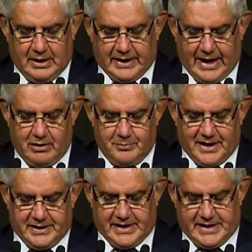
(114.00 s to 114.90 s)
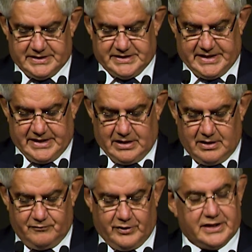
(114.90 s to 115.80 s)
Karen Mundine, CEO
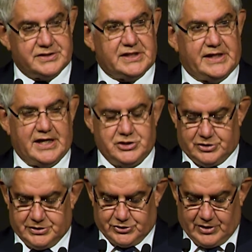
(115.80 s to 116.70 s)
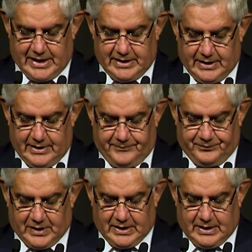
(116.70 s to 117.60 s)
of Reconciliation Australia,
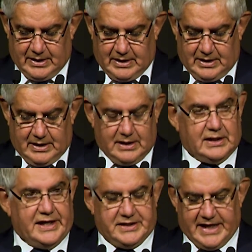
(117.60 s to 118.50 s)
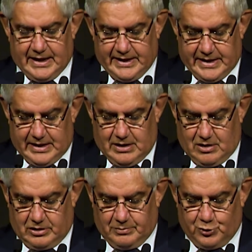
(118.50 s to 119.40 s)
Glenn Kelly
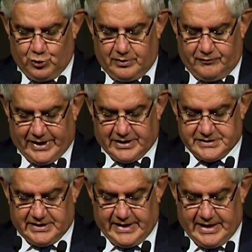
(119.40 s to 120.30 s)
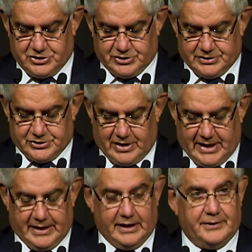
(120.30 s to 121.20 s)
on the board of Reconciliation
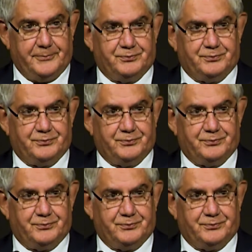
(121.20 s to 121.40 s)
Australia,